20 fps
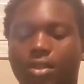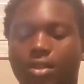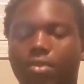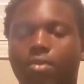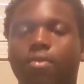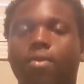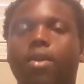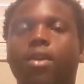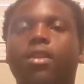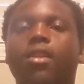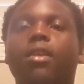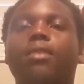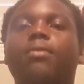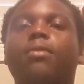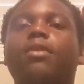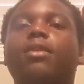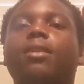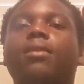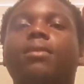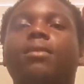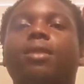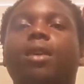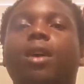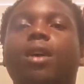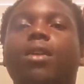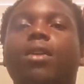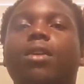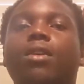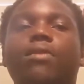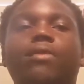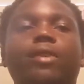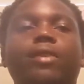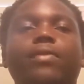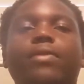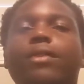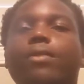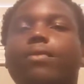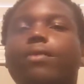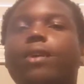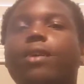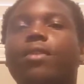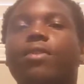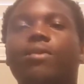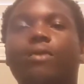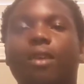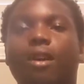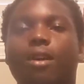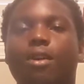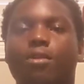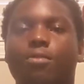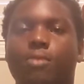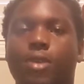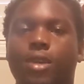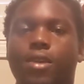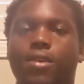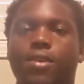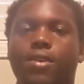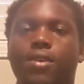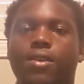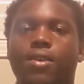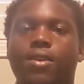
the one that was never thought of is finna wear the crown, man.